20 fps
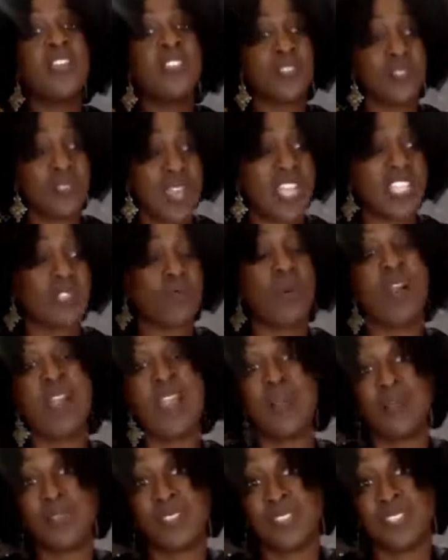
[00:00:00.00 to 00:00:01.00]
So that's
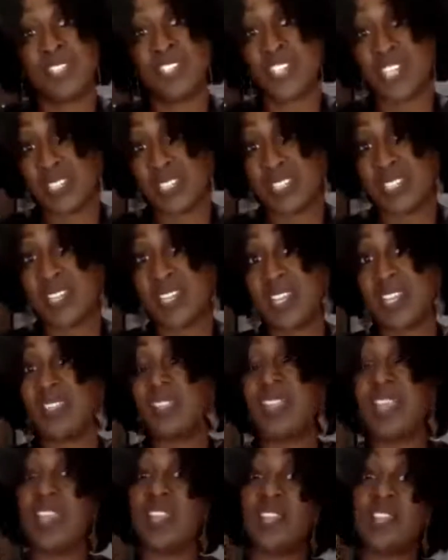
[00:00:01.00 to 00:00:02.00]
why I was
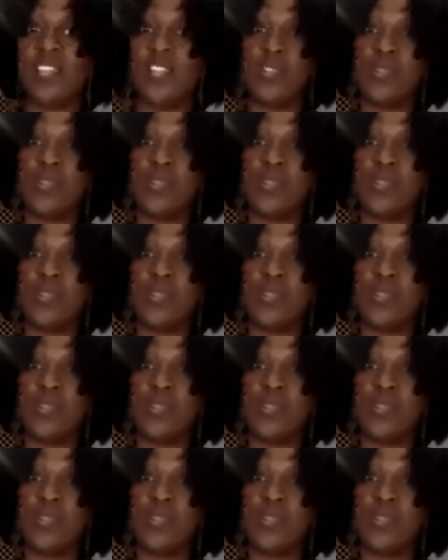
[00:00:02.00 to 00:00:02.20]
suggesting that